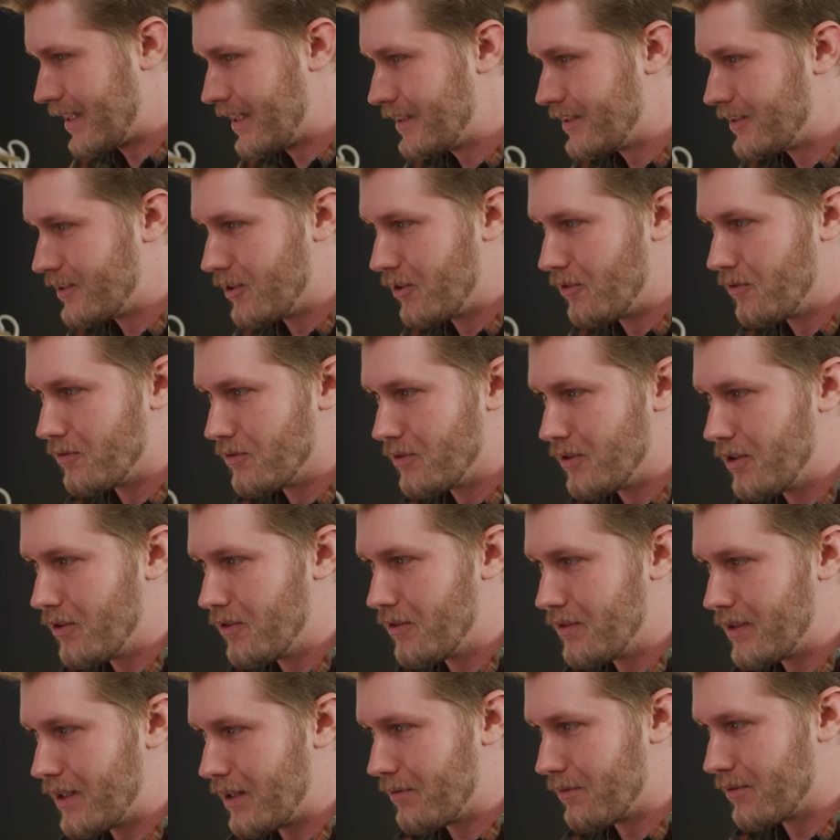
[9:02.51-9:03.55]
I don't
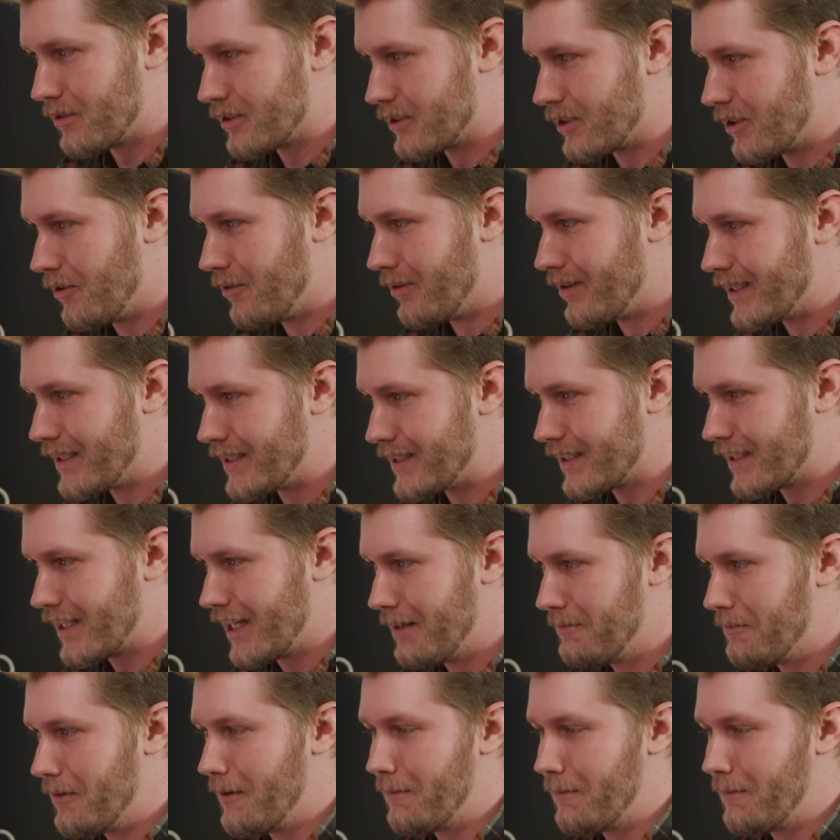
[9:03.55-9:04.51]
know that we're going to come